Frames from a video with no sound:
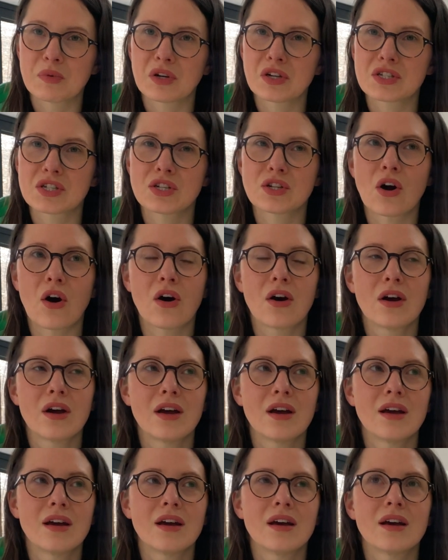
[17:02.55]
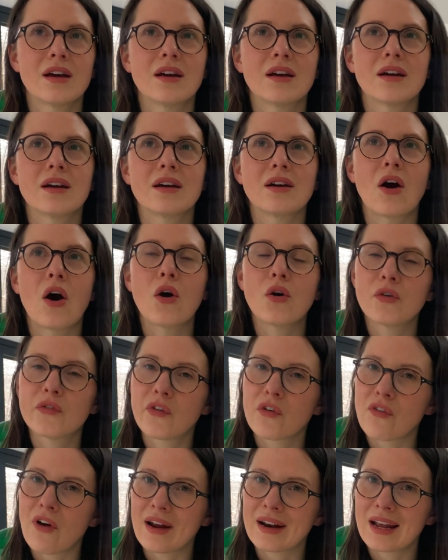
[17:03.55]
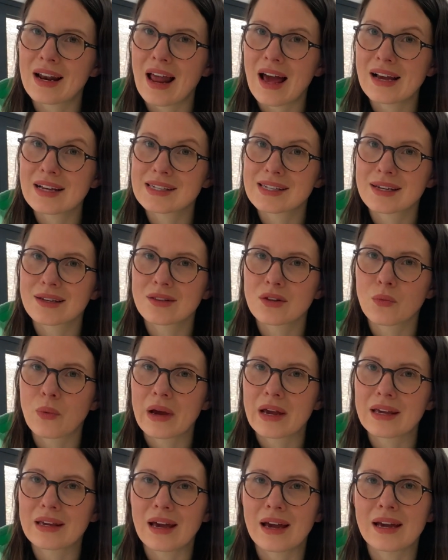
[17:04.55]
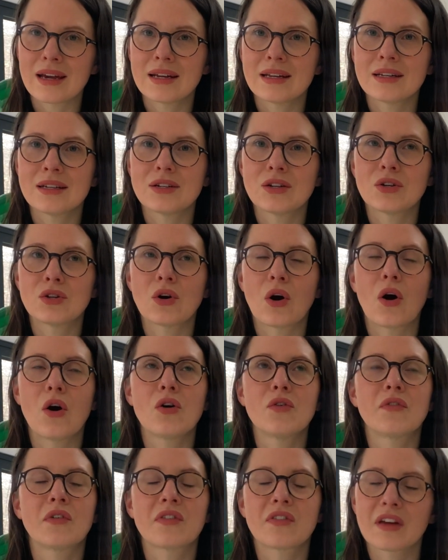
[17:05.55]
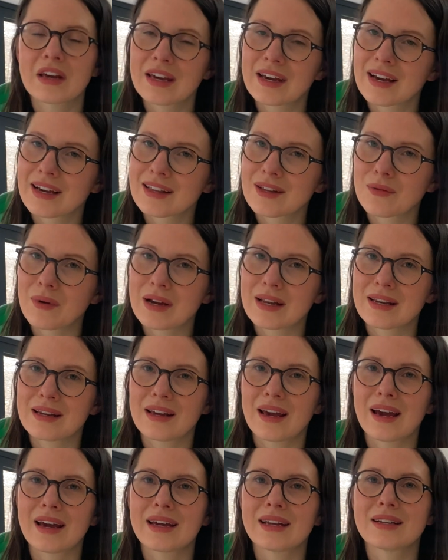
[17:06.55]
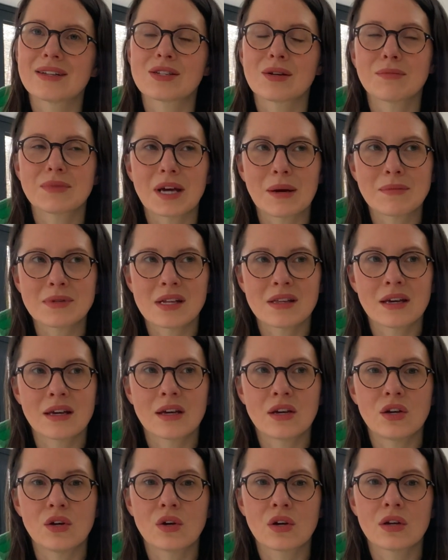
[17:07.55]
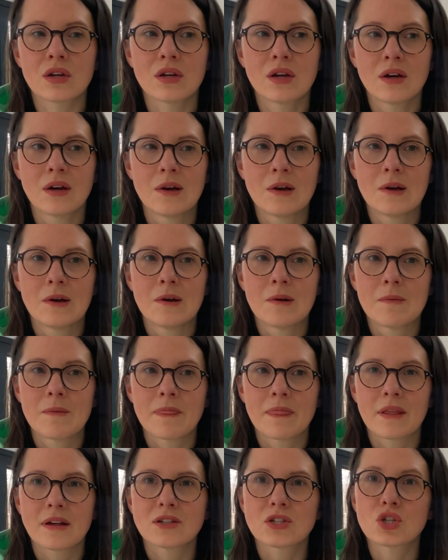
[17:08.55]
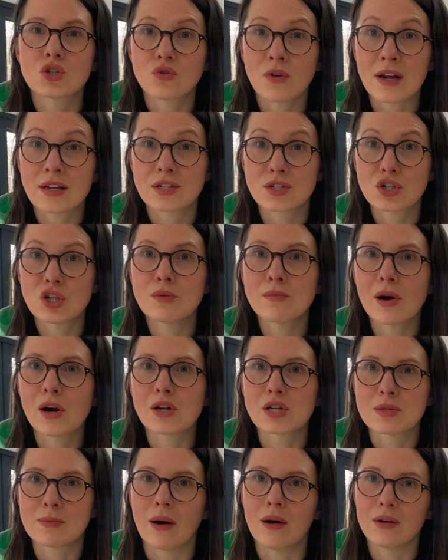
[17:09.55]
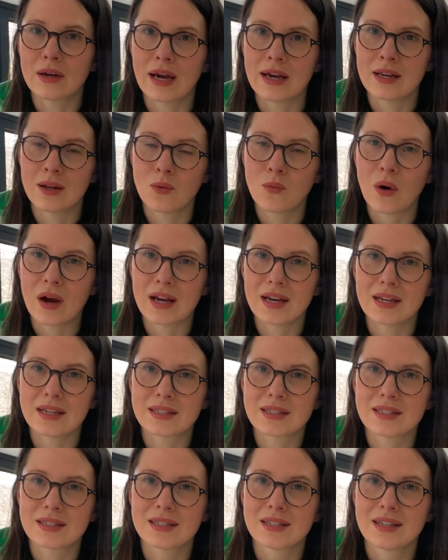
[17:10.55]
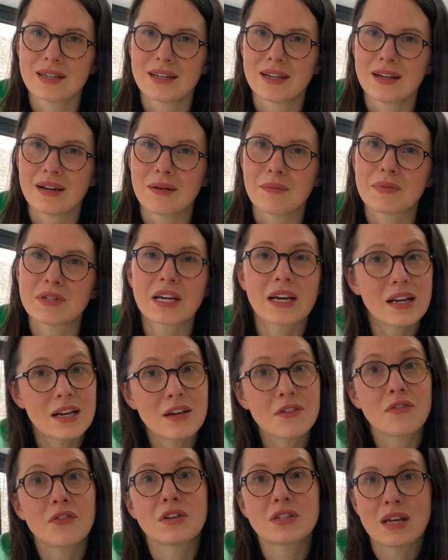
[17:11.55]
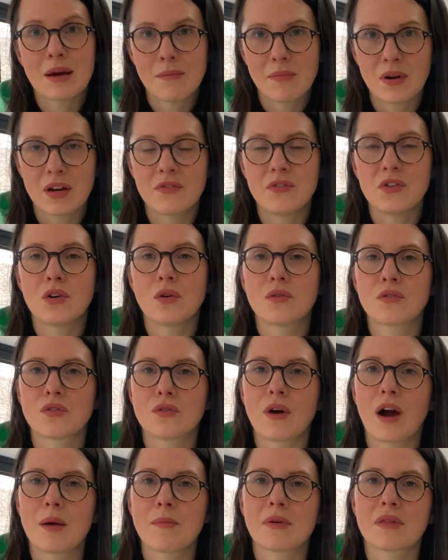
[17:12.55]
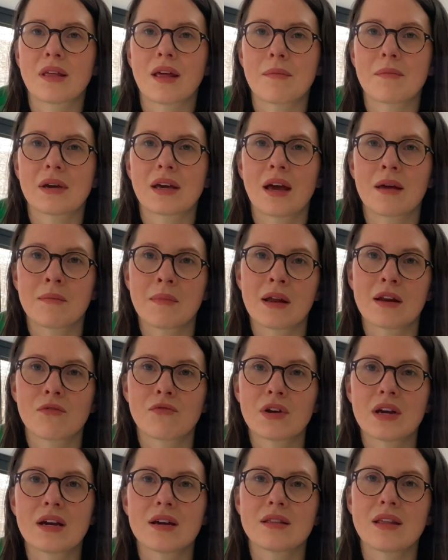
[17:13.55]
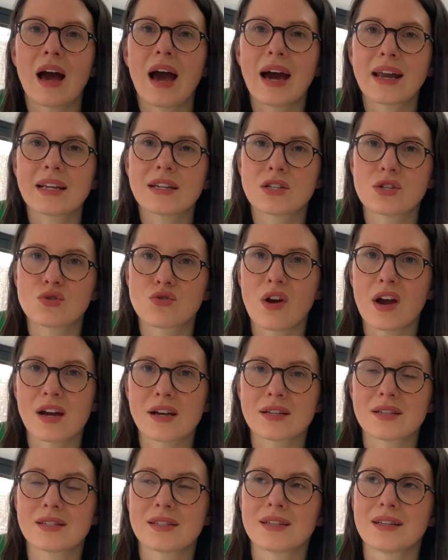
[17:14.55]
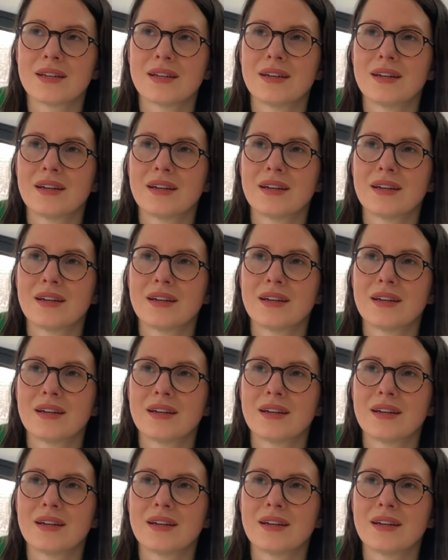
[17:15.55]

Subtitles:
because you're not over-analysing the weight gain, you're not overthinking the weight gain. Sometimes I think you can stress too much about gaining weight, particularly, for example, if you're going through hypothalamic amenorrhea. That added stress